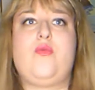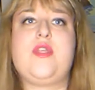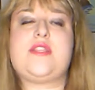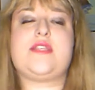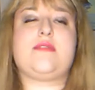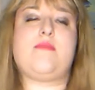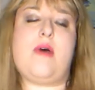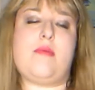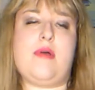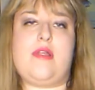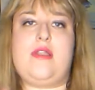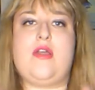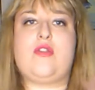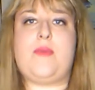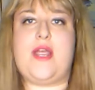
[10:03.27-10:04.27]
this is you
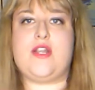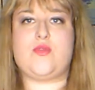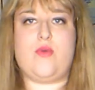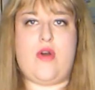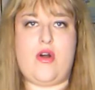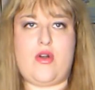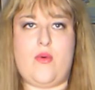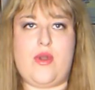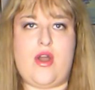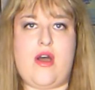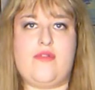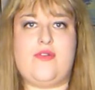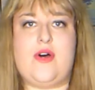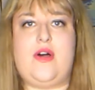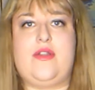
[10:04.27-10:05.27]
know the parents were all going
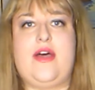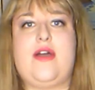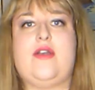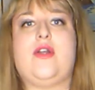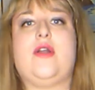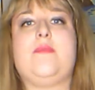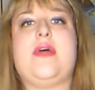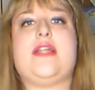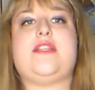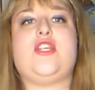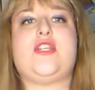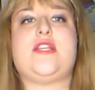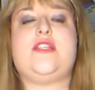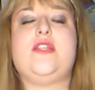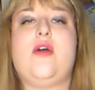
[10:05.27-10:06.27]
off all on her, but she
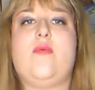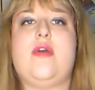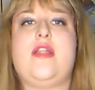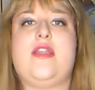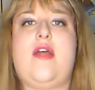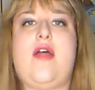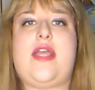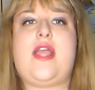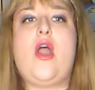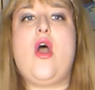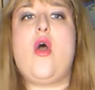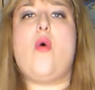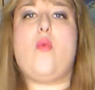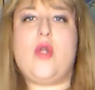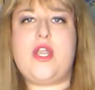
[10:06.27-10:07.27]
says you know, and they're like,
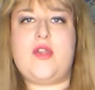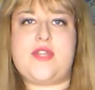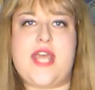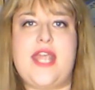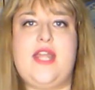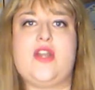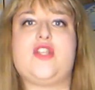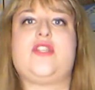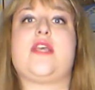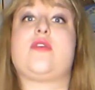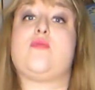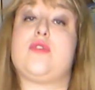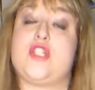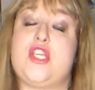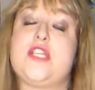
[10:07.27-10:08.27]
where are you taking her? She's like,
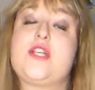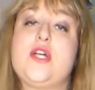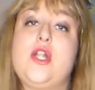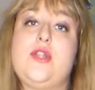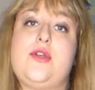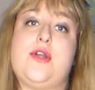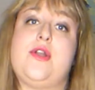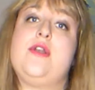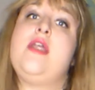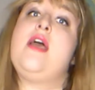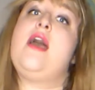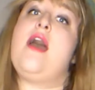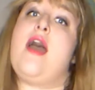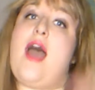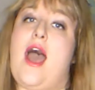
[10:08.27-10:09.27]
well, she's gonna learn
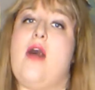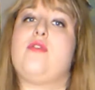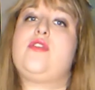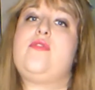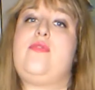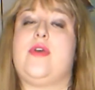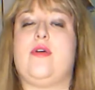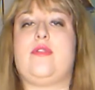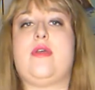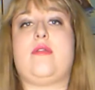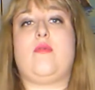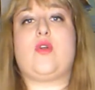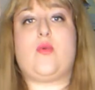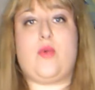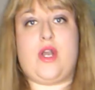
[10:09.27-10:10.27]
how to fill. The,
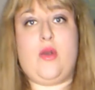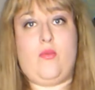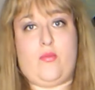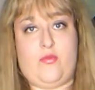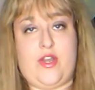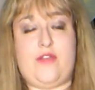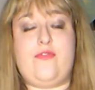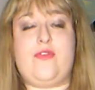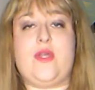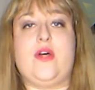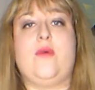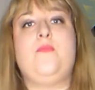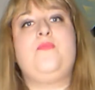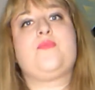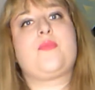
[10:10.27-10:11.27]
we're, we're gonna
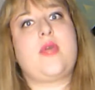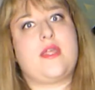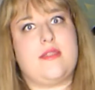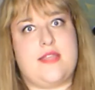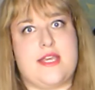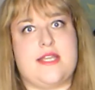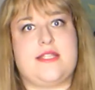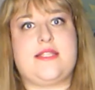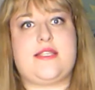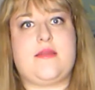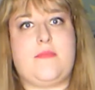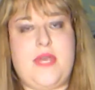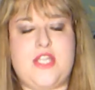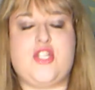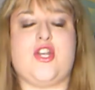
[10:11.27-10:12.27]
refill this
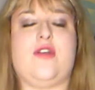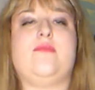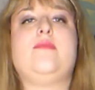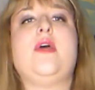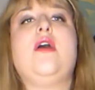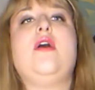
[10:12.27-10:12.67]
pitcher